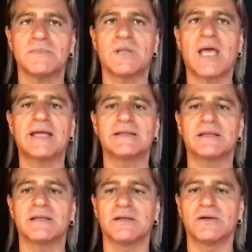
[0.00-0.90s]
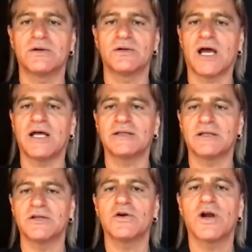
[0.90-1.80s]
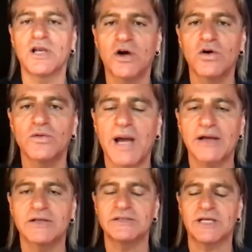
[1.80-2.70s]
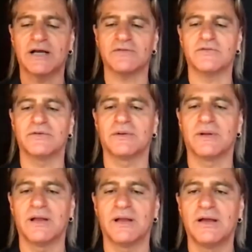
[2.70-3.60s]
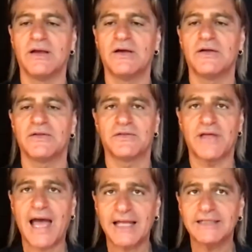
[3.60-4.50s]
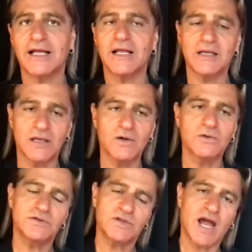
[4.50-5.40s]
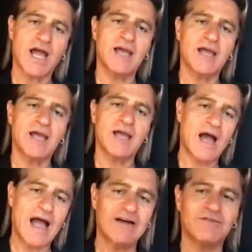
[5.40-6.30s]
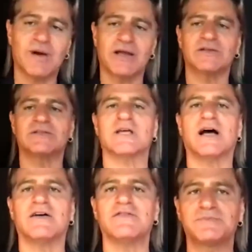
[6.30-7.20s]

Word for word: that you're not you're alone by yourself. That alone time you have by yourself